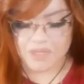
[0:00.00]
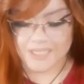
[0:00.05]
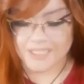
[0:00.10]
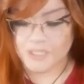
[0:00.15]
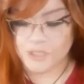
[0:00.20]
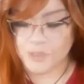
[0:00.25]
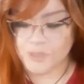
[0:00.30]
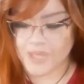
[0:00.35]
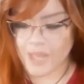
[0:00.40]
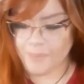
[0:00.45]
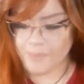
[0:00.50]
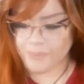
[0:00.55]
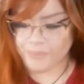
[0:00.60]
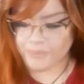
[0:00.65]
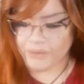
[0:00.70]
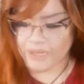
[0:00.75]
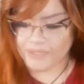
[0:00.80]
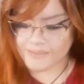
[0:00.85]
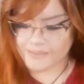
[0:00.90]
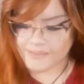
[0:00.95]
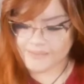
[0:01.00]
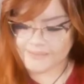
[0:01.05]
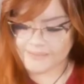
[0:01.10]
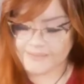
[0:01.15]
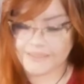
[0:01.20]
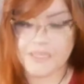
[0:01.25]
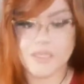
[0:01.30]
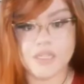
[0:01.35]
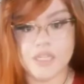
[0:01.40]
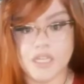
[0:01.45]
to that process,
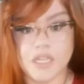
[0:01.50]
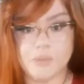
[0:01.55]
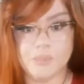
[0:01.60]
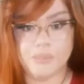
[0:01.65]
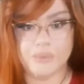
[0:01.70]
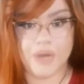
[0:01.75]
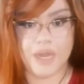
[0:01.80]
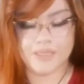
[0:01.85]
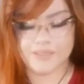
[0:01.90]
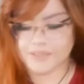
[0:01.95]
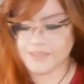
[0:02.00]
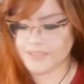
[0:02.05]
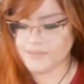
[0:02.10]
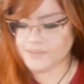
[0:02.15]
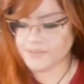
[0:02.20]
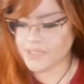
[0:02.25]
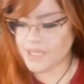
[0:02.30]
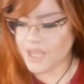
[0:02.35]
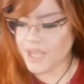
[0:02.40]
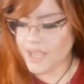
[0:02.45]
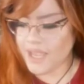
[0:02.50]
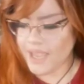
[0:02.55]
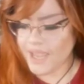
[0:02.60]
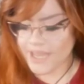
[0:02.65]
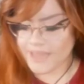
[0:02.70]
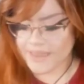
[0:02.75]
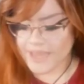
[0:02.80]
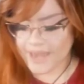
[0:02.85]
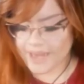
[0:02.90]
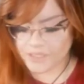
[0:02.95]
the legal process.
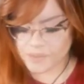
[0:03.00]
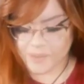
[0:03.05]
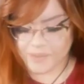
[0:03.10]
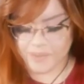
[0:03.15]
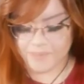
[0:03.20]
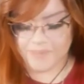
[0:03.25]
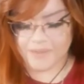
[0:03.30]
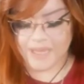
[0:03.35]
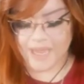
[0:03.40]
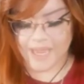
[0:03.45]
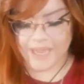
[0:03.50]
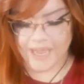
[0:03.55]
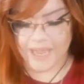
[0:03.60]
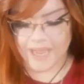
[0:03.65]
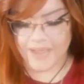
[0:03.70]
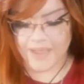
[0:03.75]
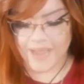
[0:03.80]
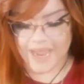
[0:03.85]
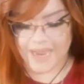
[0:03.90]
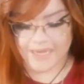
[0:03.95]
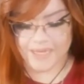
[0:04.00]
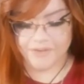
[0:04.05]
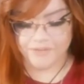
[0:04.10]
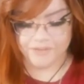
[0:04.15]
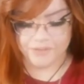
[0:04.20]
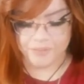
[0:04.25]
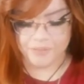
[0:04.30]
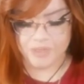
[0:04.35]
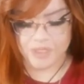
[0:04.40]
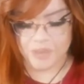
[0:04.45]
And that is what they've been hiding
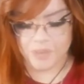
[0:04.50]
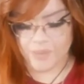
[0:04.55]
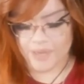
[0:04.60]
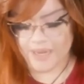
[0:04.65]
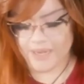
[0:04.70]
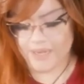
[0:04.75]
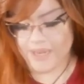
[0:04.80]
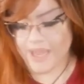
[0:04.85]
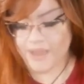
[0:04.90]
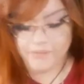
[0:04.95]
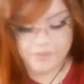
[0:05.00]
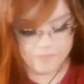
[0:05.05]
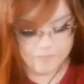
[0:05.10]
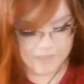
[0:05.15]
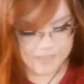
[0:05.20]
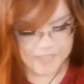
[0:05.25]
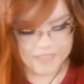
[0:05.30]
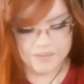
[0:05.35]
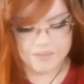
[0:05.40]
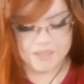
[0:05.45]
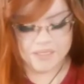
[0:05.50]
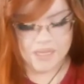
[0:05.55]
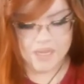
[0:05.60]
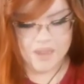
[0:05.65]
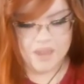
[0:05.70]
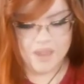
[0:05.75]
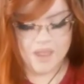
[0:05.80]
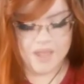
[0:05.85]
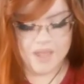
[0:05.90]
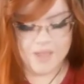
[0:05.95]
from you and everybody.
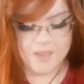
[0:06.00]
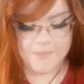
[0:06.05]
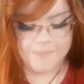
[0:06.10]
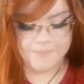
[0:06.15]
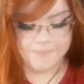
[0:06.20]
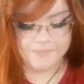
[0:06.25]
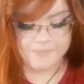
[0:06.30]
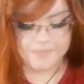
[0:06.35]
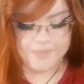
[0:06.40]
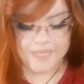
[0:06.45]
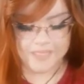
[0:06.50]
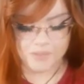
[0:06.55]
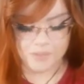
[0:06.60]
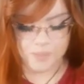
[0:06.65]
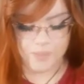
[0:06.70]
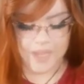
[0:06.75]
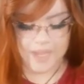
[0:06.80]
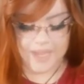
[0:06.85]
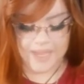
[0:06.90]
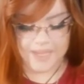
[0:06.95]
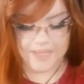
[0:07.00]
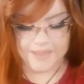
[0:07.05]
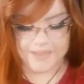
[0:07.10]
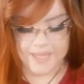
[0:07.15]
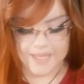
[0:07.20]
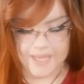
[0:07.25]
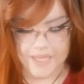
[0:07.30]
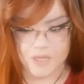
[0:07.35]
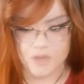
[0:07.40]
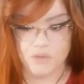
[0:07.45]
That's why
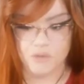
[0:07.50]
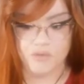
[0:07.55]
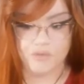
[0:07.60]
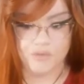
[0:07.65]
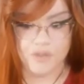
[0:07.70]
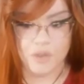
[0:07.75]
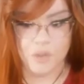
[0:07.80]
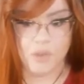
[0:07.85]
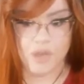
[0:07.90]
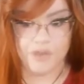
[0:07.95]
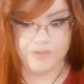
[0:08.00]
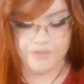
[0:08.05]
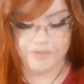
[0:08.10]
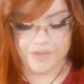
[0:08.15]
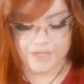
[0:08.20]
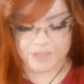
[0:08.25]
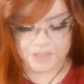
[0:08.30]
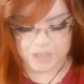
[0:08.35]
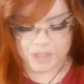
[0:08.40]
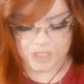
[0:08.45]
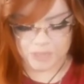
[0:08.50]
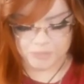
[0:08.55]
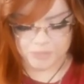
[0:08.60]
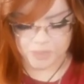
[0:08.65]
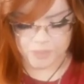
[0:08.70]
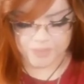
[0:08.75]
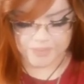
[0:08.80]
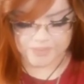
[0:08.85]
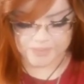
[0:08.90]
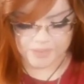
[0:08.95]
they don't feel confident to come
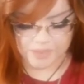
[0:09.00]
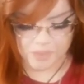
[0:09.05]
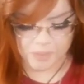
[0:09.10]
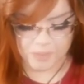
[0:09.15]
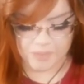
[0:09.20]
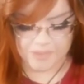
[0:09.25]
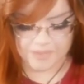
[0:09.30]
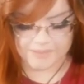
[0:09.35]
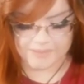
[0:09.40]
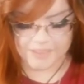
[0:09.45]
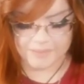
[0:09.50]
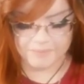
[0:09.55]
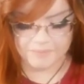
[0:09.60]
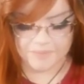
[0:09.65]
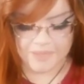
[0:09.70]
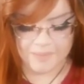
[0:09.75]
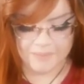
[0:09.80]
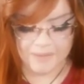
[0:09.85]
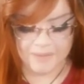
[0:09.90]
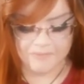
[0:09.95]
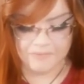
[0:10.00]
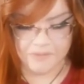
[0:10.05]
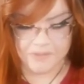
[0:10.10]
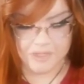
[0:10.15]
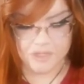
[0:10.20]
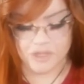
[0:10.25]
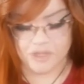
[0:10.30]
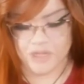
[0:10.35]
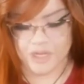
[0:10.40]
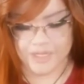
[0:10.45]
towards you, because they might feel
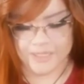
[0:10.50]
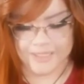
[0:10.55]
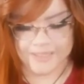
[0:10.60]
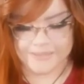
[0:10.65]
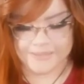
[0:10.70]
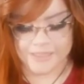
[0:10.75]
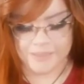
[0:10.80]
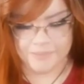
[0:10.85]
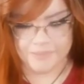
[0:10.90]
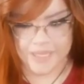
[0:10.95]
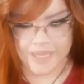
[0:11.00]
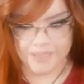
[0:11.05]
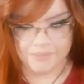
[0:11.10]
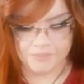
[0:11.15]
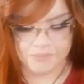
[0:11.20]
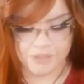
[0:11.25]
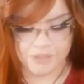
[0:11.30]
that you're not gonna accept that.